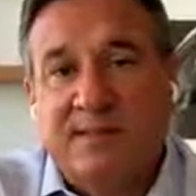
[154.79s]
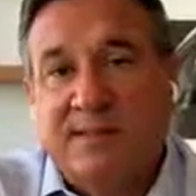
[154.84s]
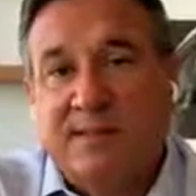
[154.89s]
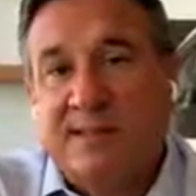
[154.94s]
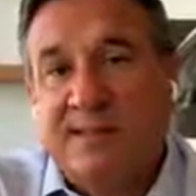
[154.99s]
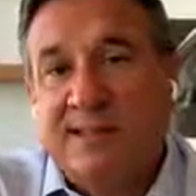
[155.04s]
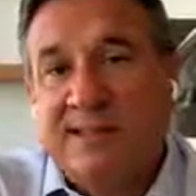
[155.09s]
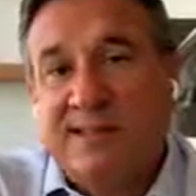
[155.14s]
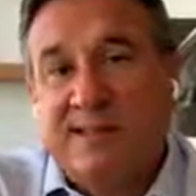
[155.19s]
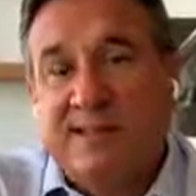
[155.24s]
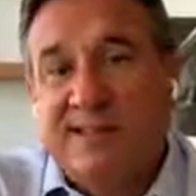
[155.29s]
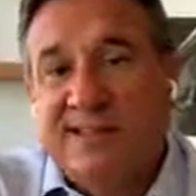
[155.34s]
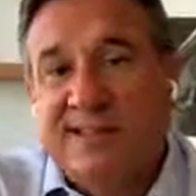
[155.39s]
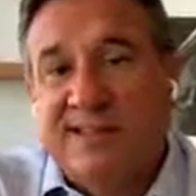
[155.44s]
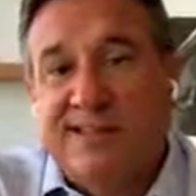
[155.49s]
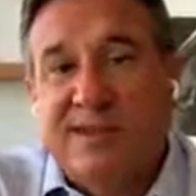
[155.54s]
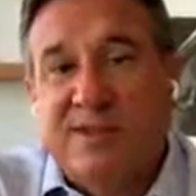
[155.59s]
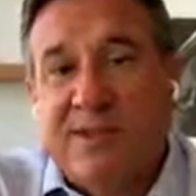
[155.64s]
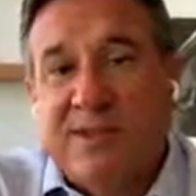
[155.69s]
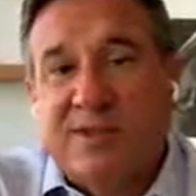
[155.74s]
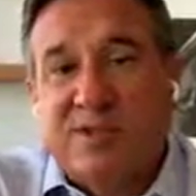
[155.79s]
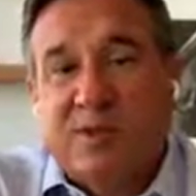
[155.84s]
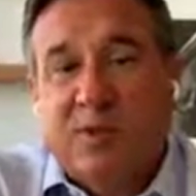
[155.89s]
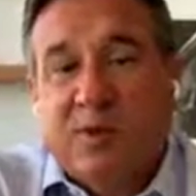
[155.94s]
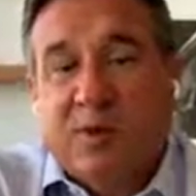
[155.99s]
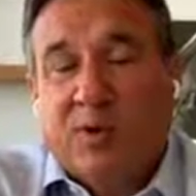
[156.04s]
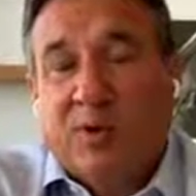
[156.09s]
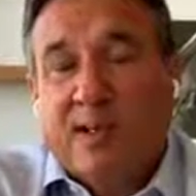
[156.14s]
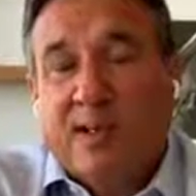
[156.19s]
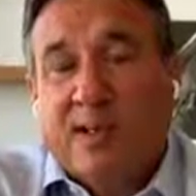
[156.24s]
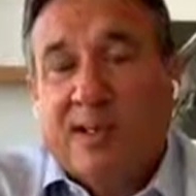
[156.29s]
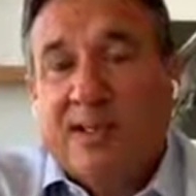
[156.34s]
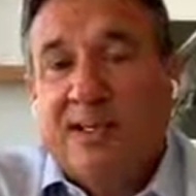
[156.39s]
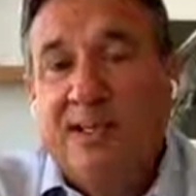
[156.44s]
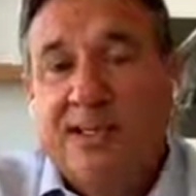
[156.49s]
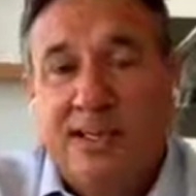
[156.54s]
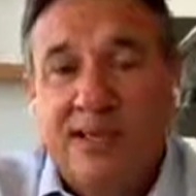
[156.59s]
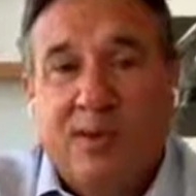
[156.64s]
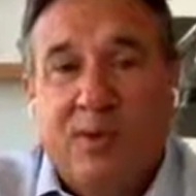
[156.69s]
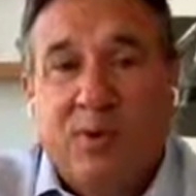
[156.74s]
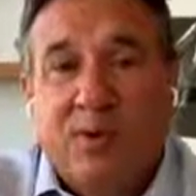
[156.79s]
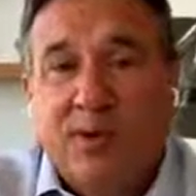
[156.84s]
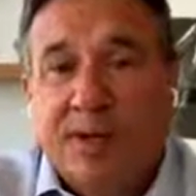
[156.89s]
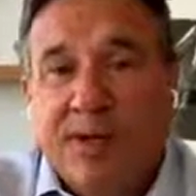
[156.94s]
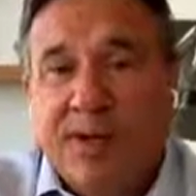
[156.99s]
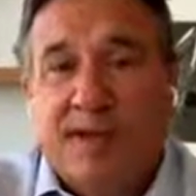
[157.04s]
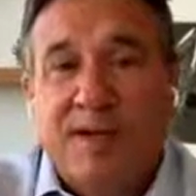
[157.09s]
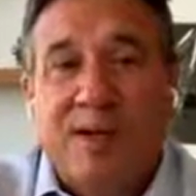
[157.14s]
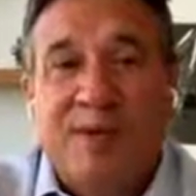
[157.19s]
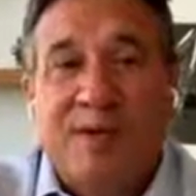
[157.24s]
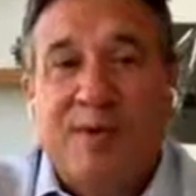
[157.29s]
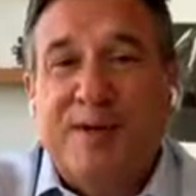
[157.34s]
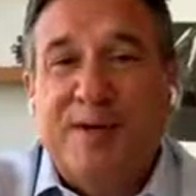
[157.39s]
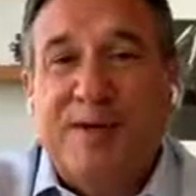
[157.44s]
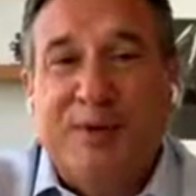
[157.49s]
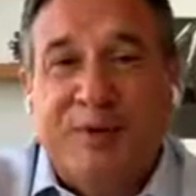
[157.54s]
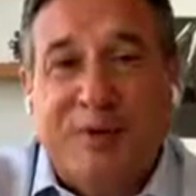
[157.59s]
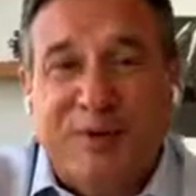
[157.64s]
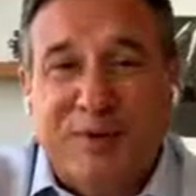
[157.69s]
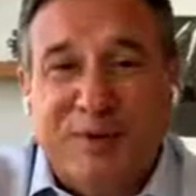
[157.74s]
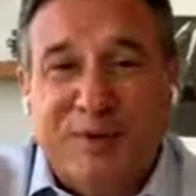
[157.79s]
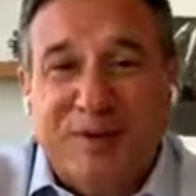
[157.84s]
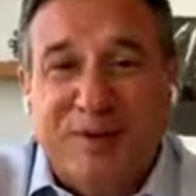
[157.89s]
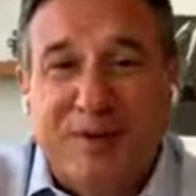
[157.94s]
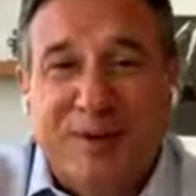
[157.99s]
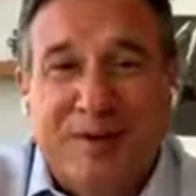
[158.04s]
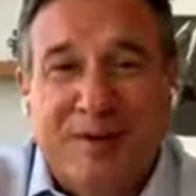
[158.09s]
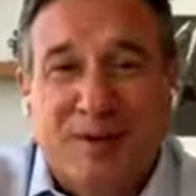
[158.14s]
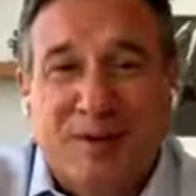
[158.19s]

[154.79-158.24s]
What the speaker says: And, at Chipotle, we're not a company where you